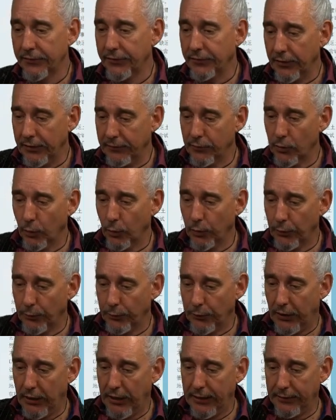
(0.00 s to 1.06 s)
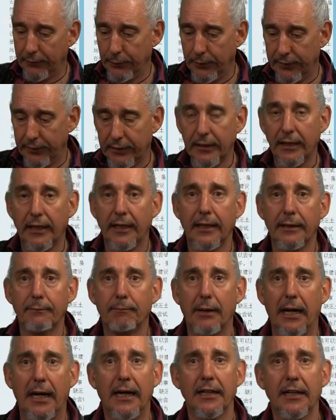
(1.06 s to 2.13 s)
Steve caught a ride with a
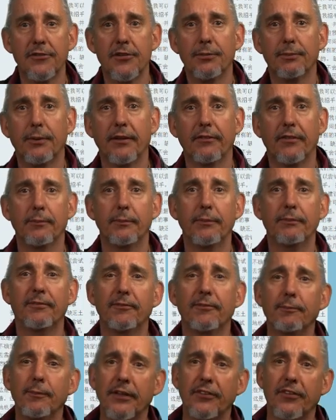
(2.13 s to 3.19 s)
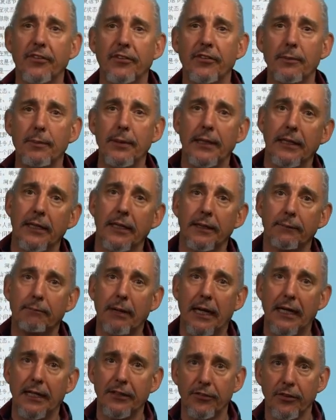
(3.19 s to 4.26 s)
barge, one of the Mississippi
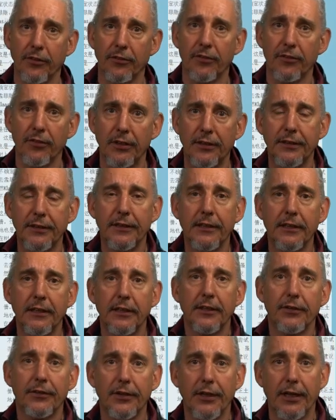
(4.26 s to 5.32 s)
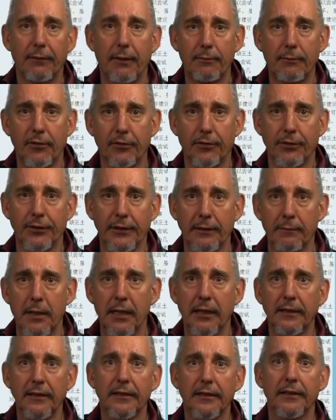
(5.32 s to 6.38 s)
barges, to go upstream,
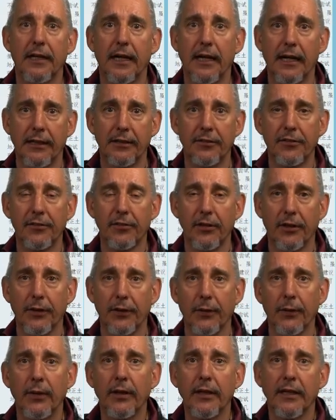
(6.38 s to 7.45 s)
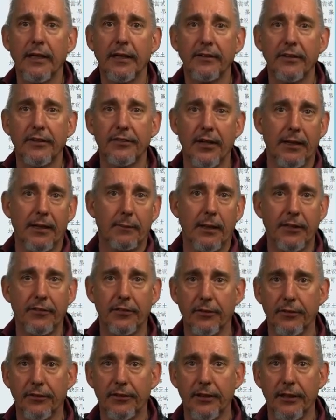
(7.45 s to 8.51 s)
and so this
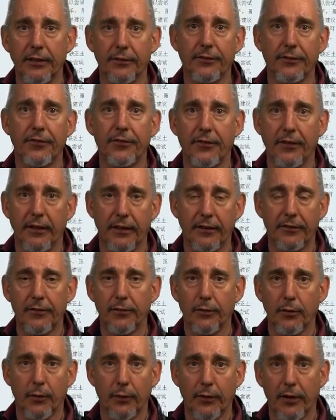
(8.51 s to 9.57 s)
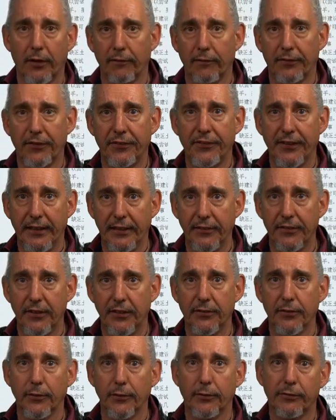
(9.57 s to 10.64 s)
animation tells the story of the things he
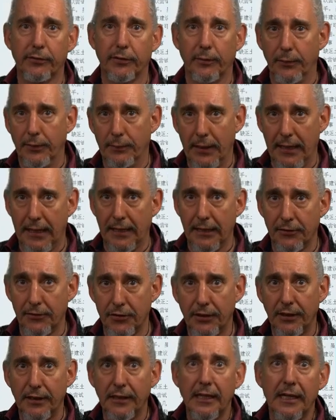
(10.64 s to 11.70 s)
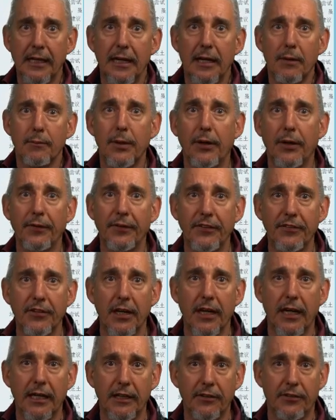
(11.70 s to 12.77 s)
saw from the barge. But on this
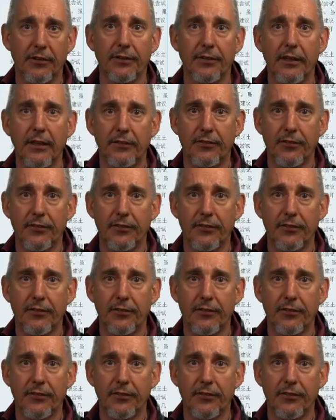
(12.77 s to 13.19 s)
occasion, the